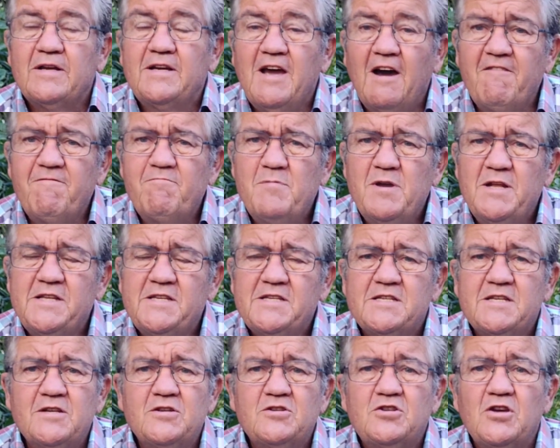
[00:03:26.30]

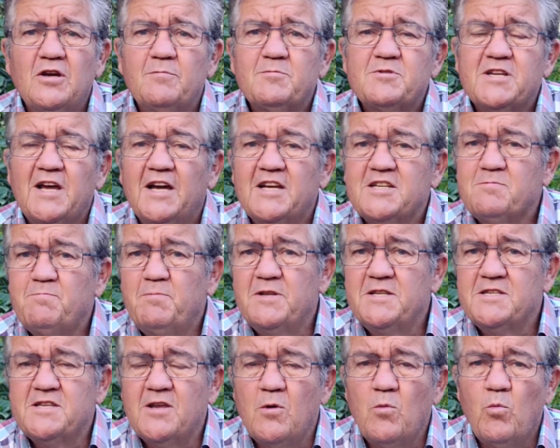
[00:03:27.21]
governments, in terms of
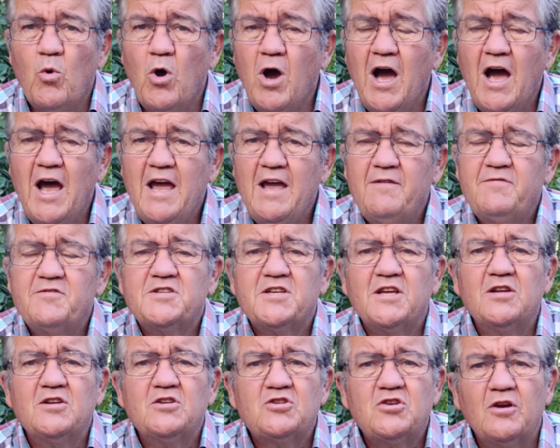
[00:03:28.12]
husbands and
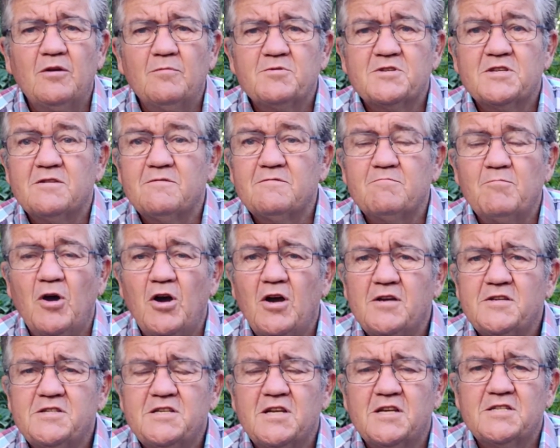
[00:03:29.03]
wives, in terms of
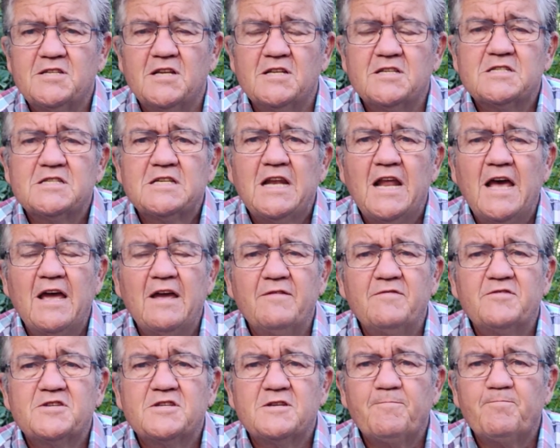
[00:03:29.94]
masters and
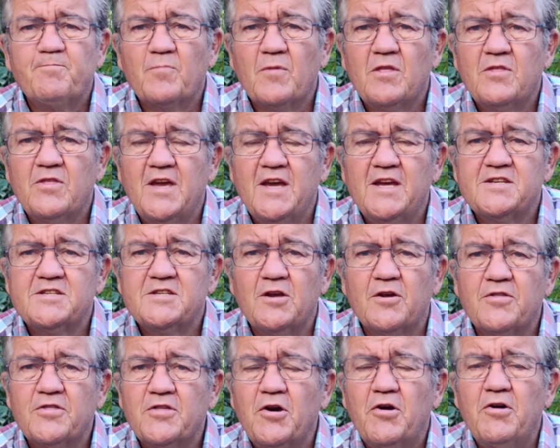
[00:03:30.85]
slaves.
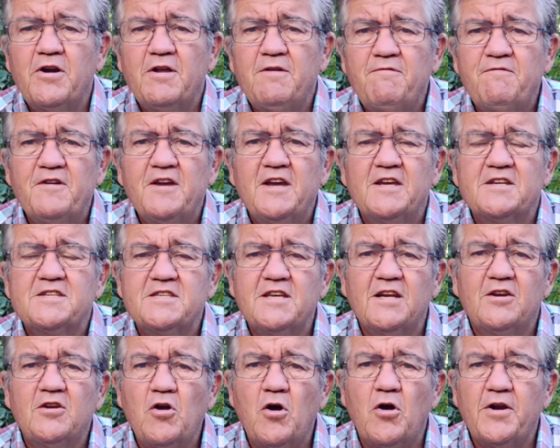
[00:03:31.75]
There's authority figures
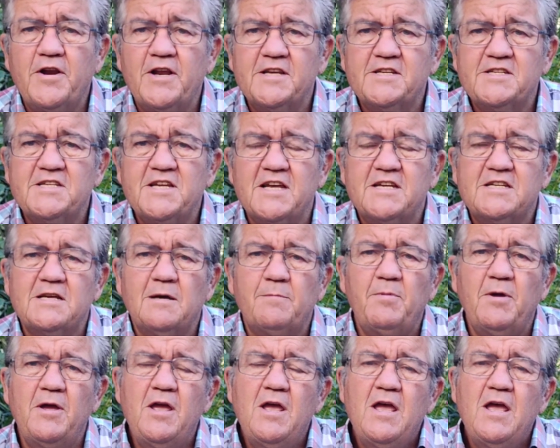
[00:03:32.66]
that God has set up.